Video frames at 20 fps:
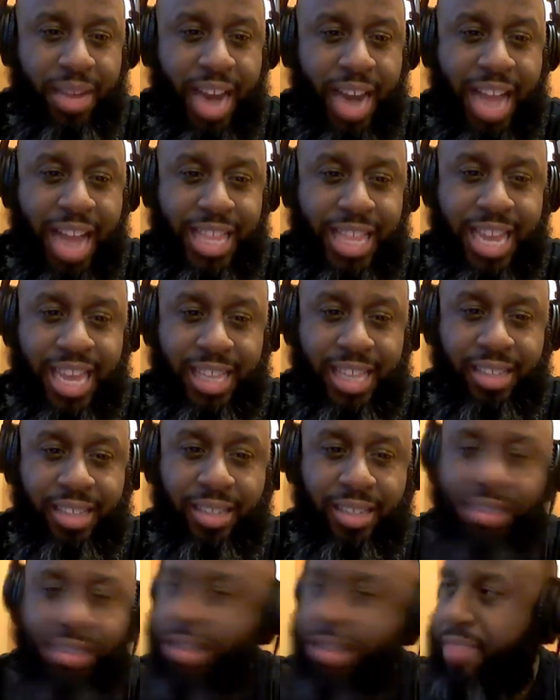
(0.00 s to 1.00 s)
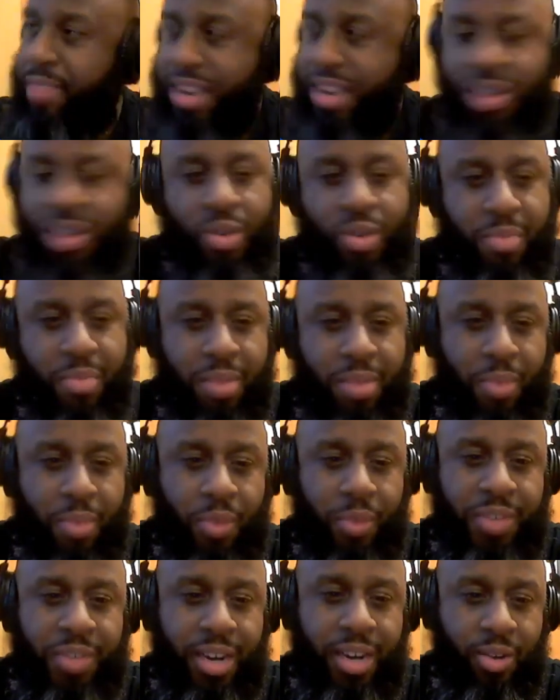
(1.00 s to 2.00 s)
I think this is something you and me
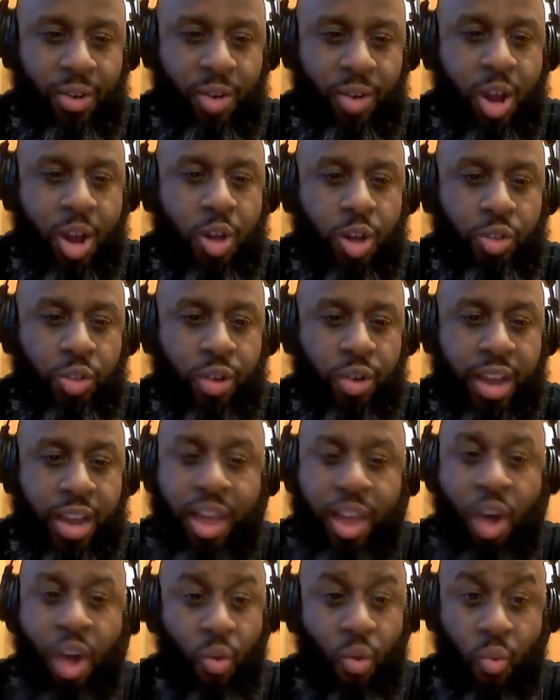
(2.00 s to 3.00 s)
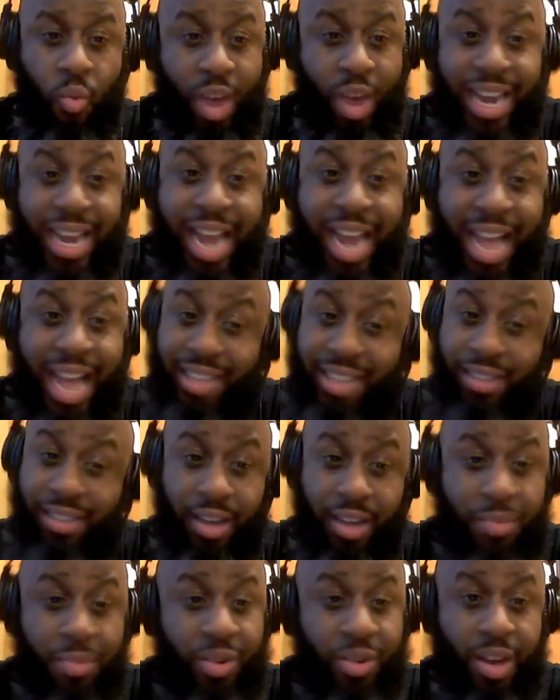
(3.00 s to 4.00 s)
both can agree on, Dre. When has
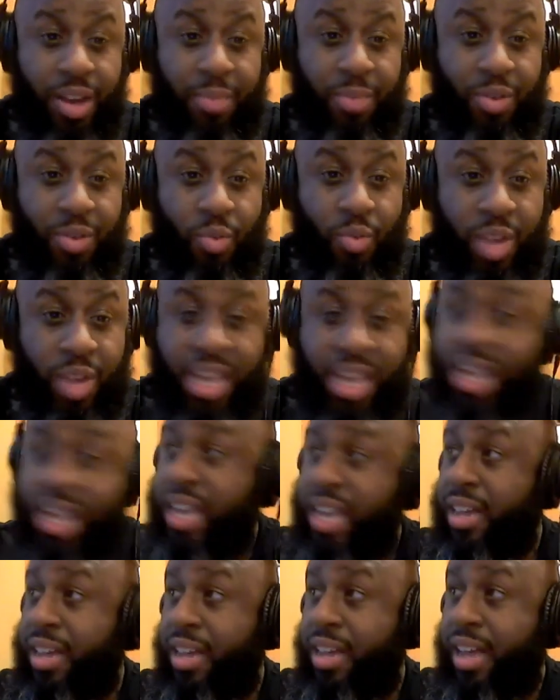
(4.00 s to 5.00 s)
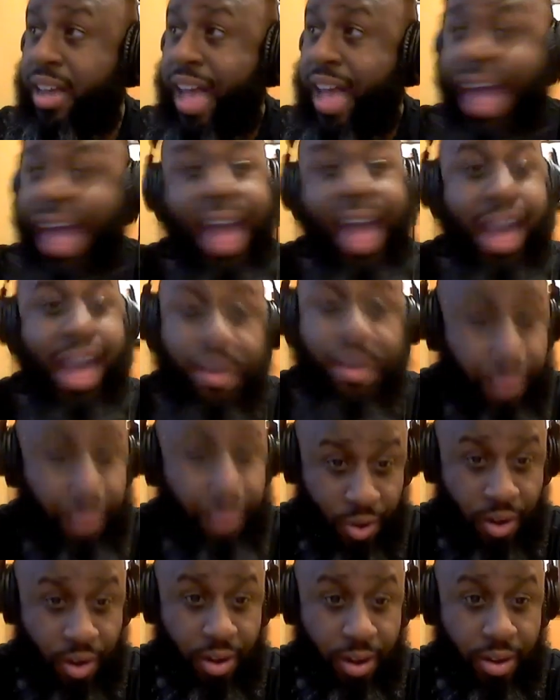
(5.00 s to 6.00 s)
WWE ever